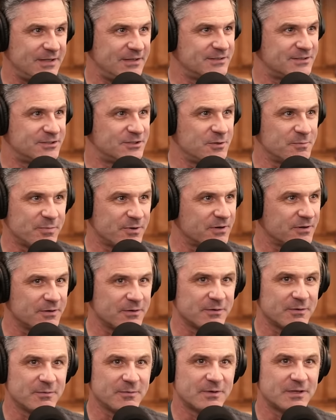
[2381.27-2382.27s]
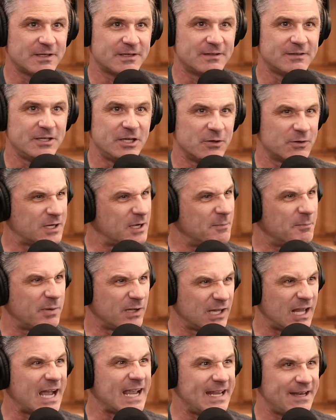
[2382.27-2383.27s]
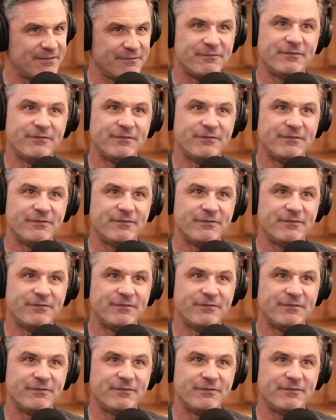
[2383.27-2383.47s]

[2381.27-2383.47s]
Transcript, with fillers: super, mm-hmm. you know, compliant